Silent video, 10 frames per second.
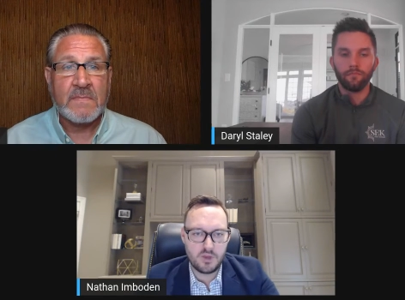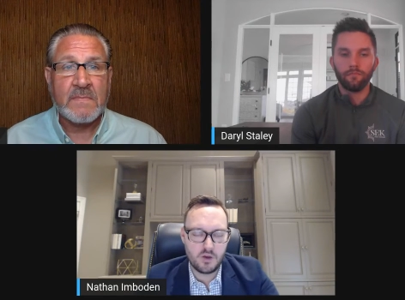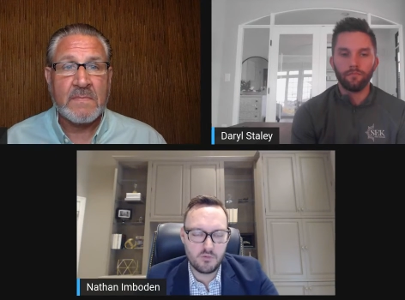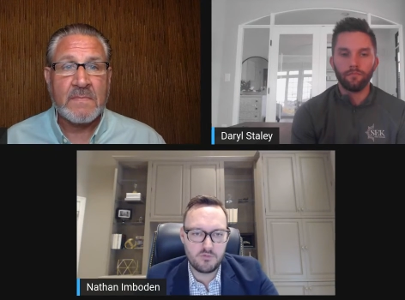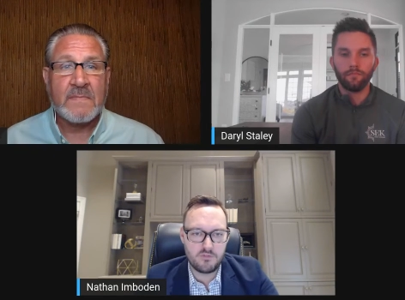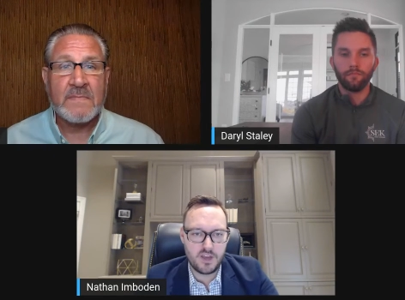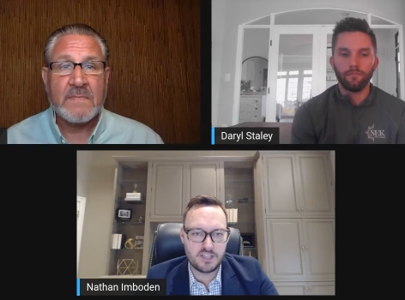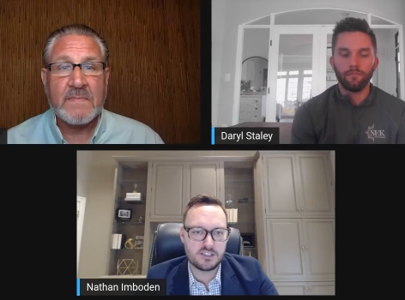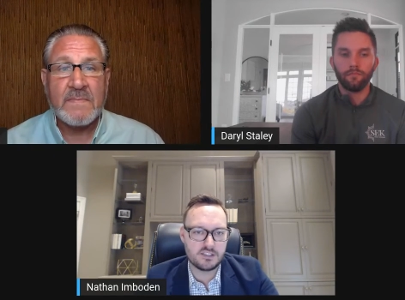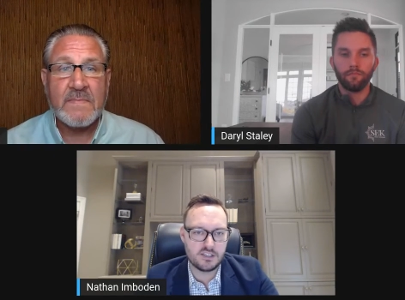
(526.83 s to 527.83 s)
Speaker 1: you know,
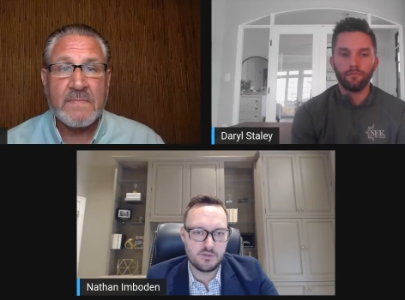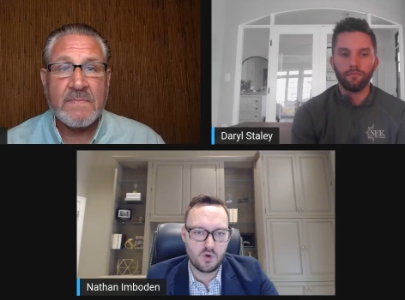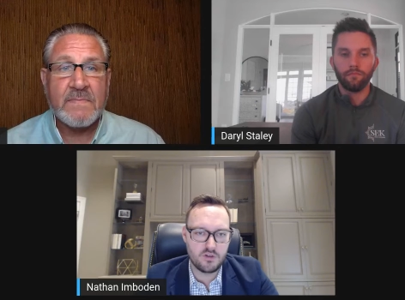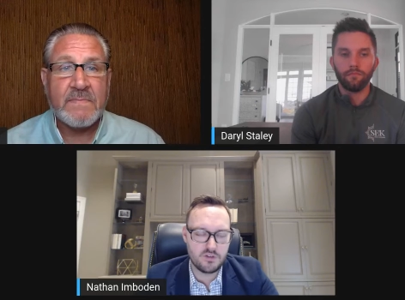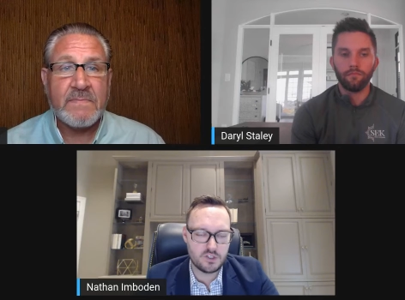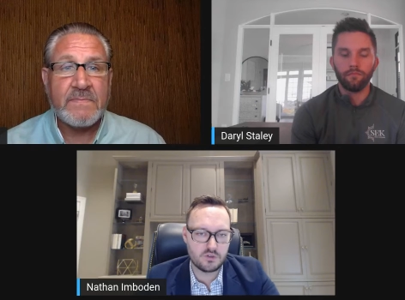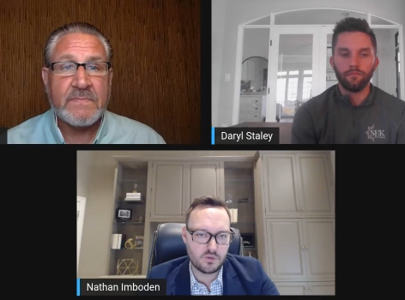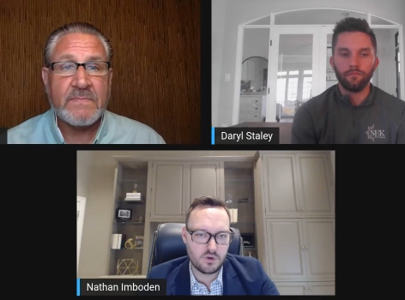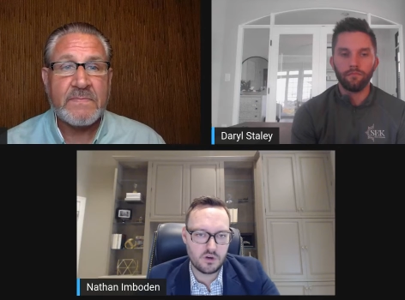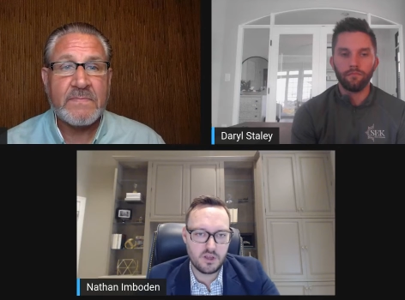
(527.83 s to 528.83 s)
faces and more
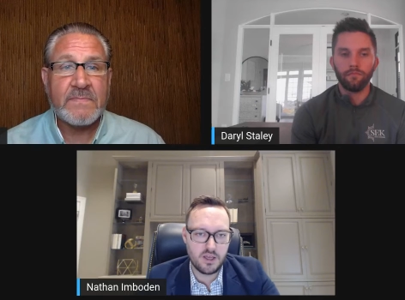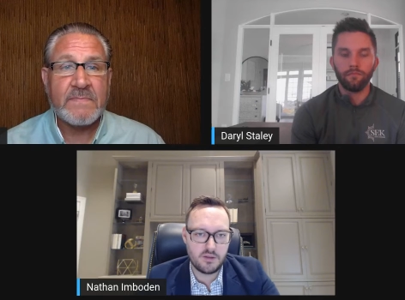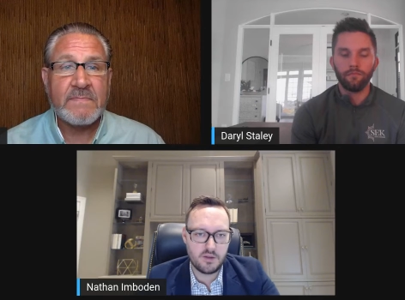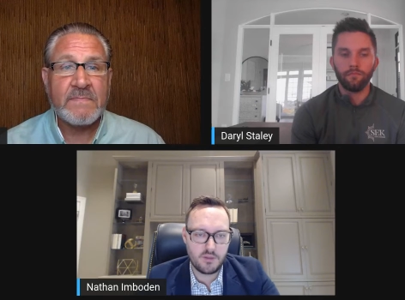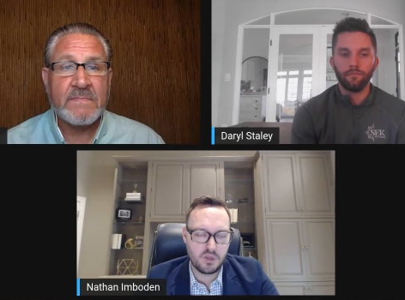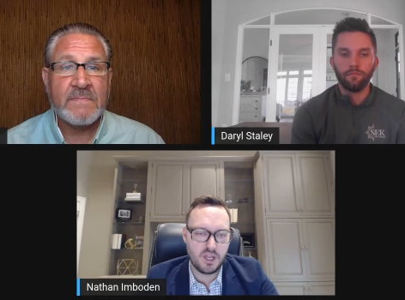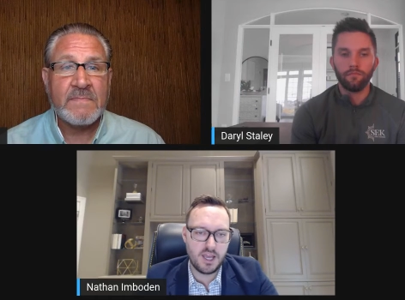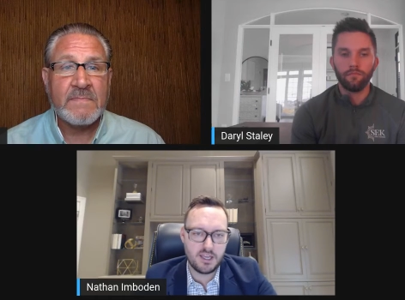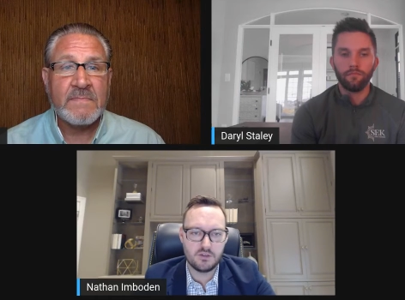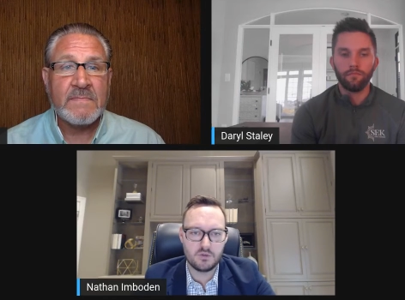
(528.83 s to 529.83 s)
individuals were at, at
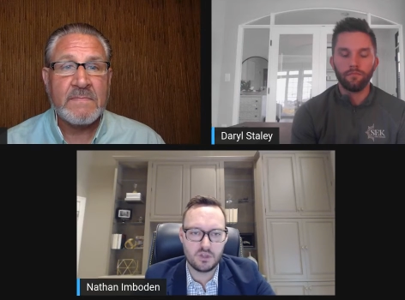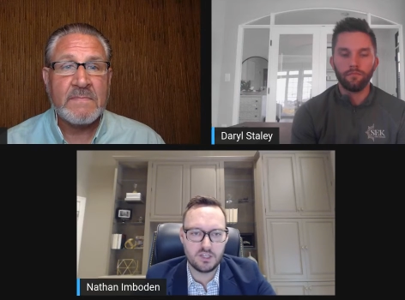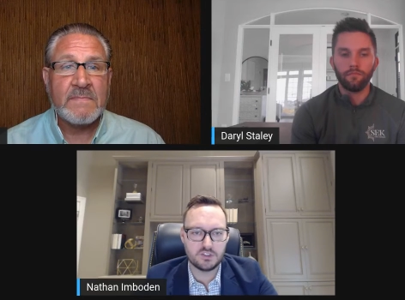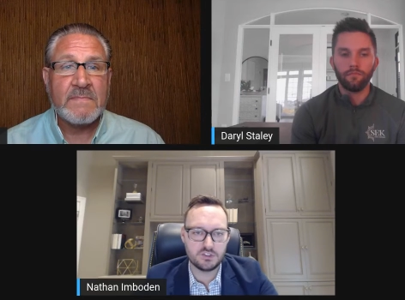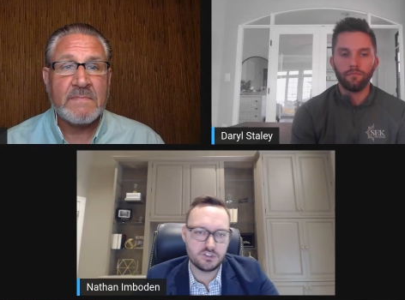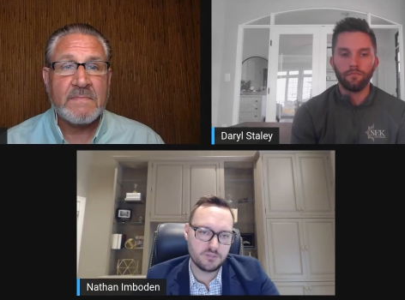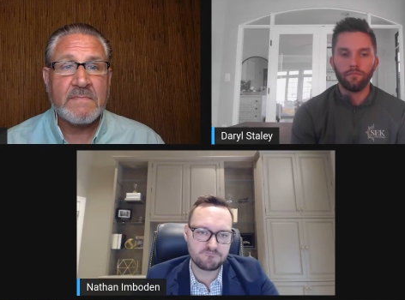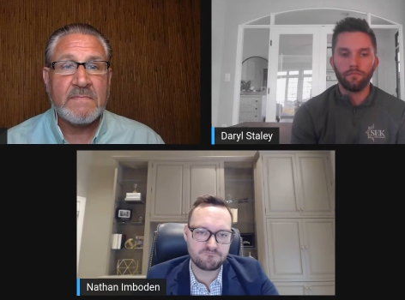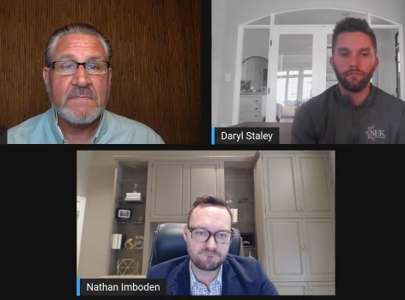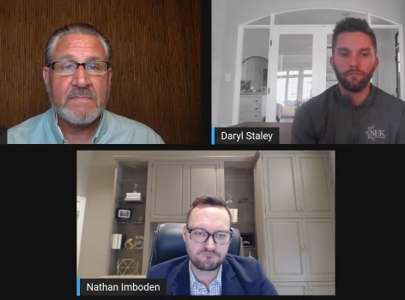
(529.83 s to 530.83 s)
play in the relationship.
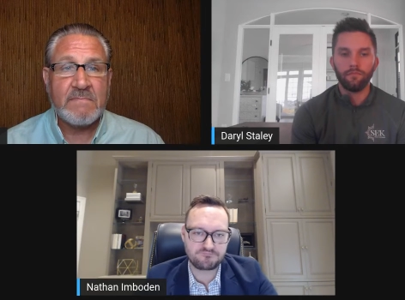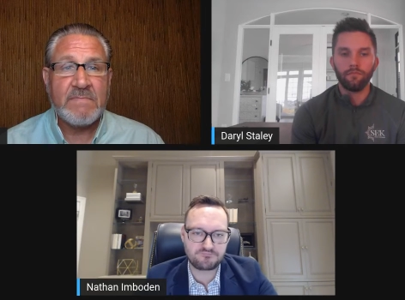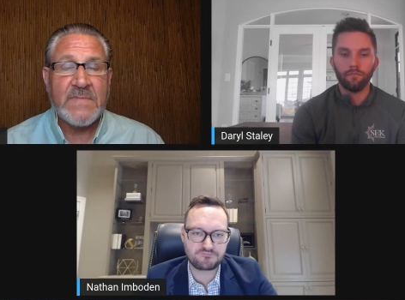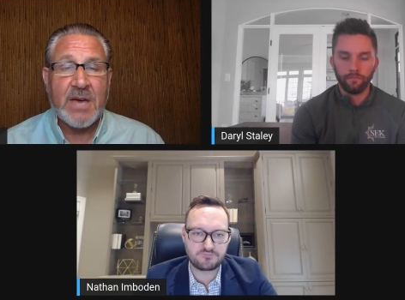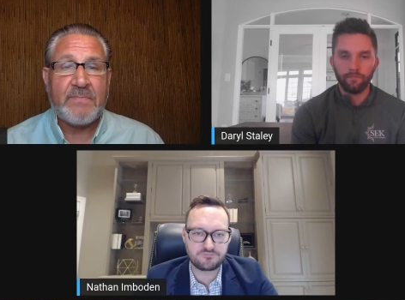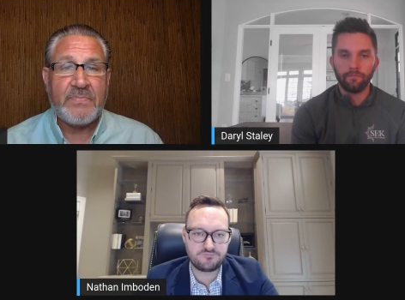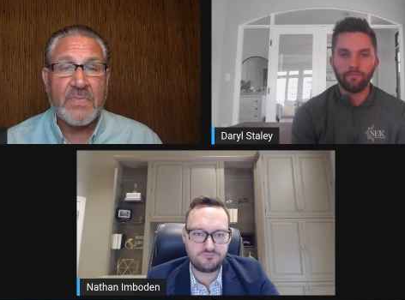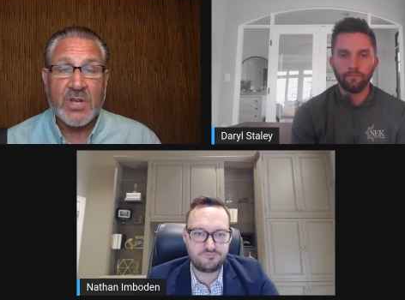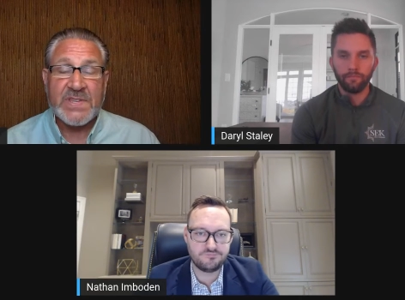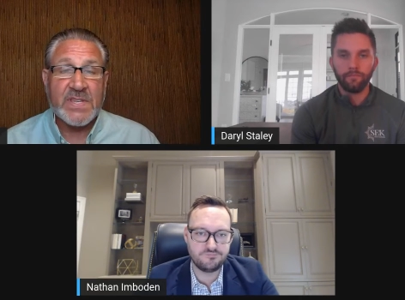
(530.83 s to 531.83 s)
Speaker 2: Yeah.
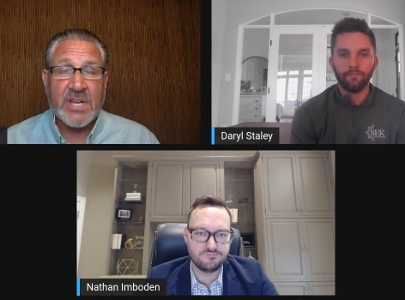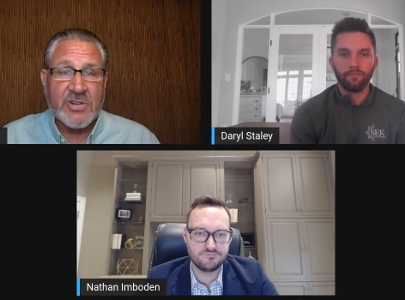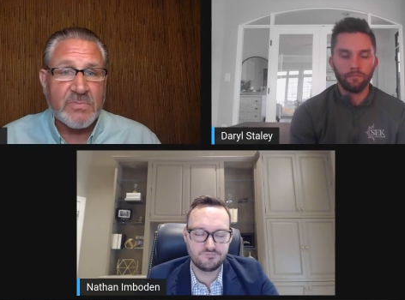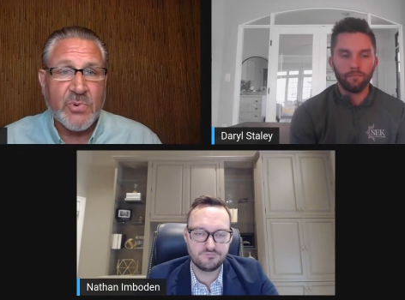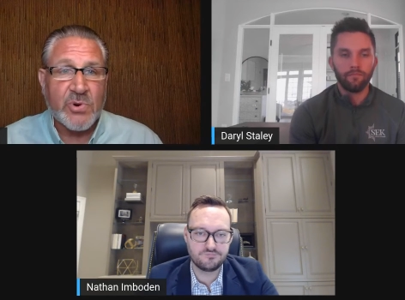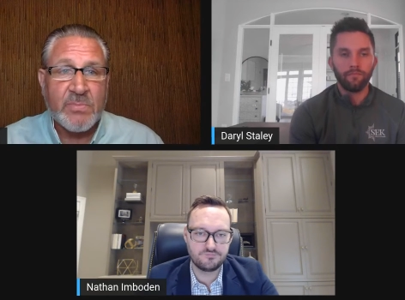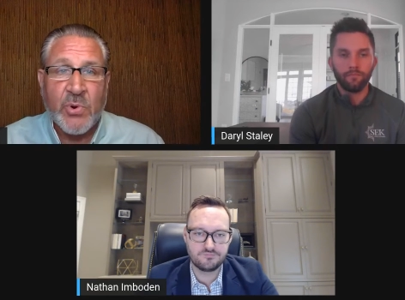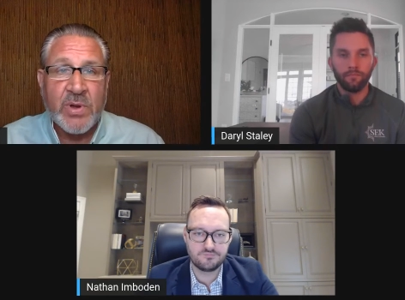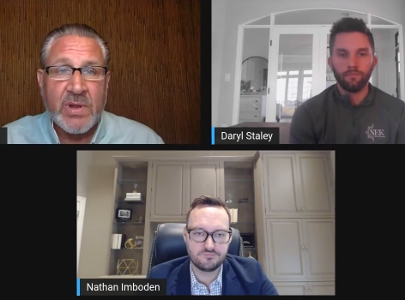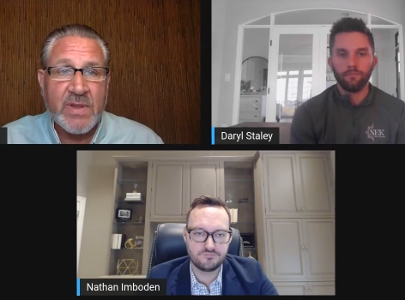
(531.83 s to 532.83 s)
That's such an important
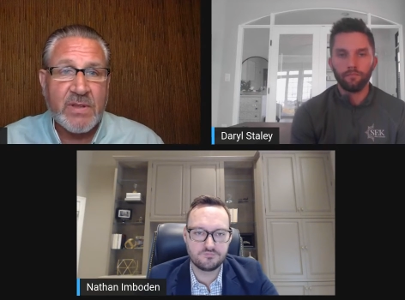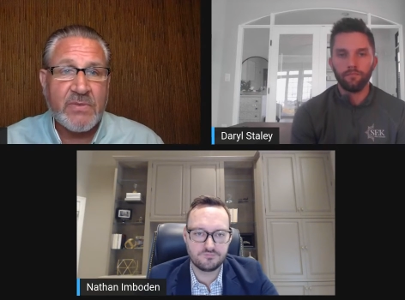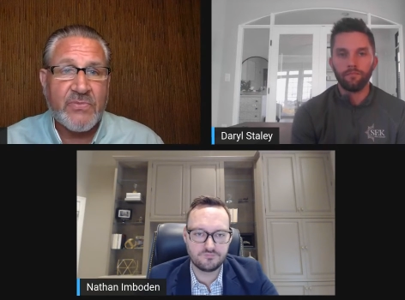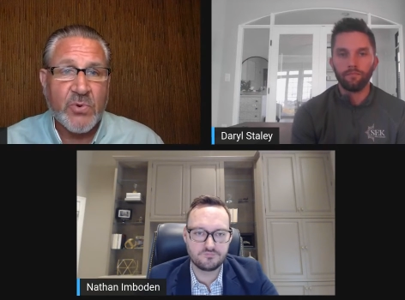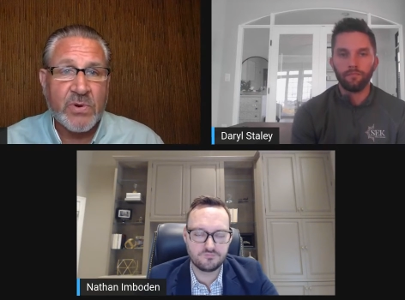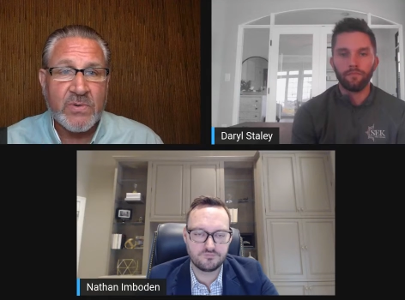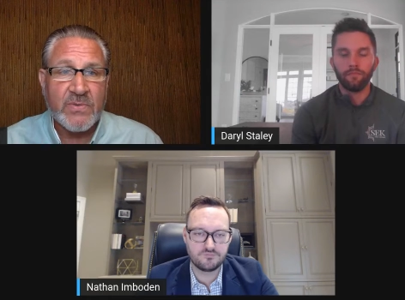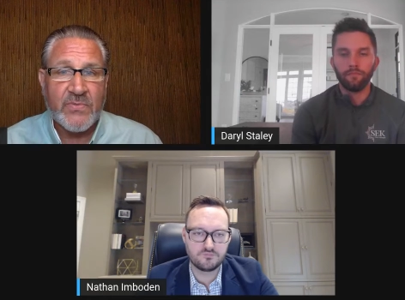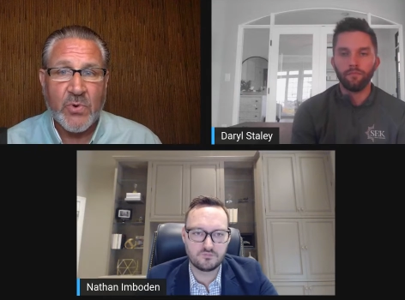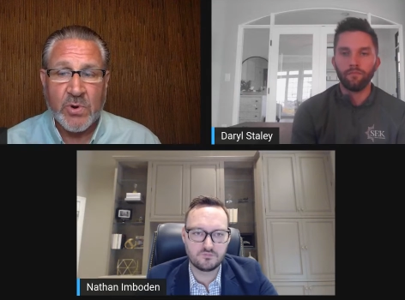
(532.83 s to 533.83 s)
point uh,
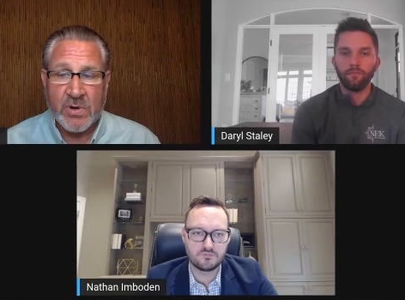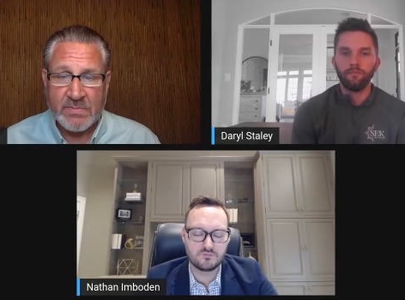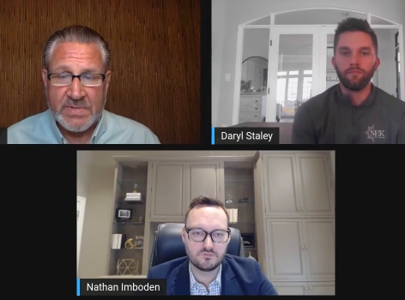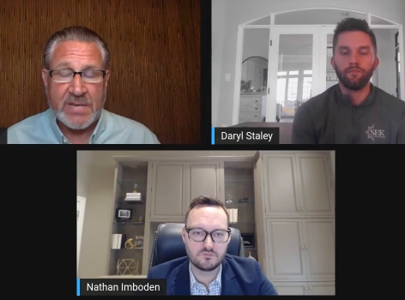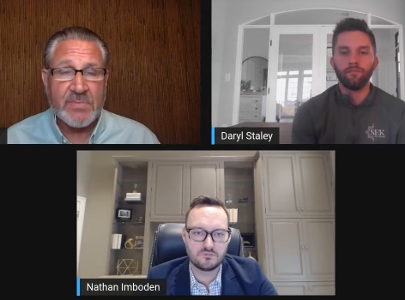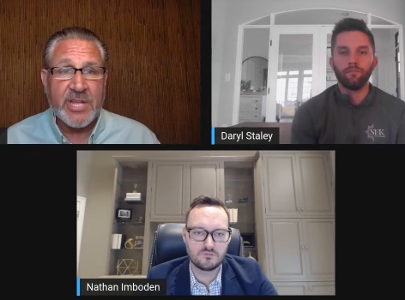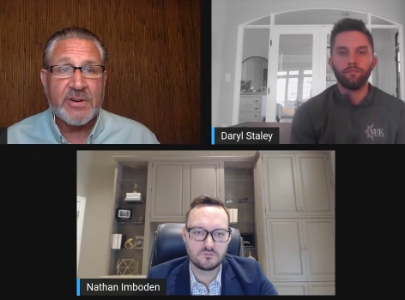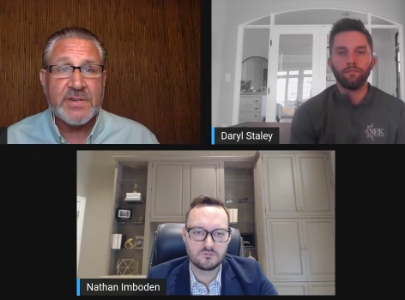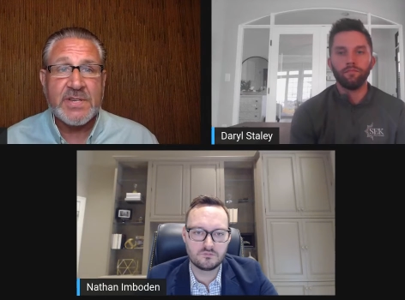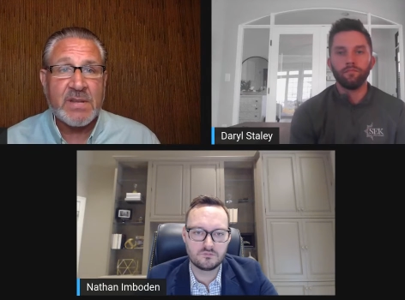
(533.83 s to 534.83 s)
for for team
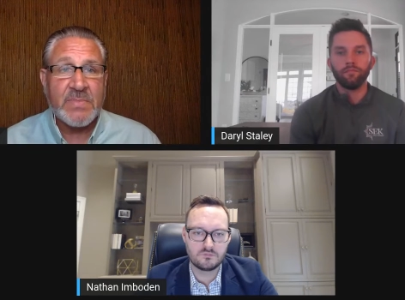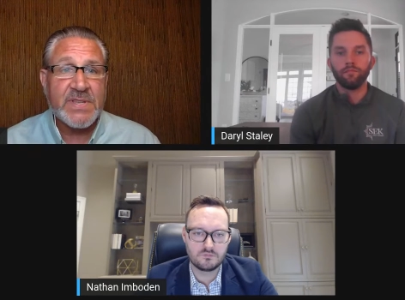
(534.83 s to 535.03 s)
leaders and